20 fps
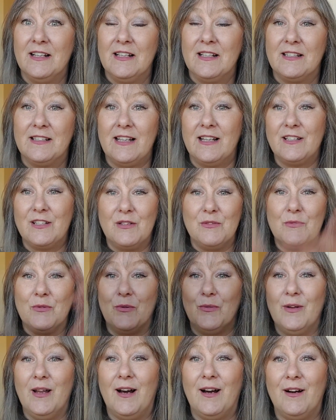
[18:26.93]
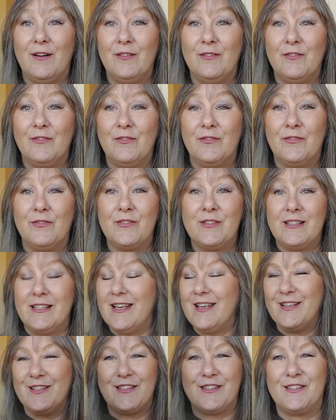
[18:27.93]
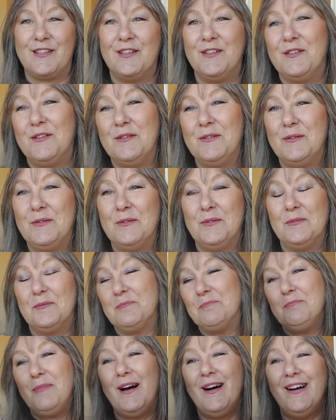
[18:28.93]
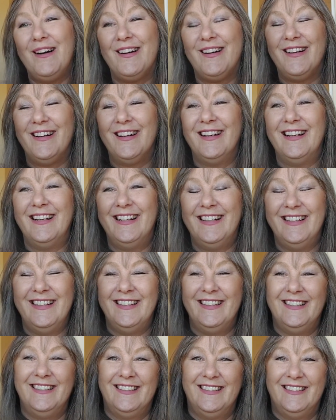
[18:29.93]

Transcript: Sending you all love. See you soon. Bye.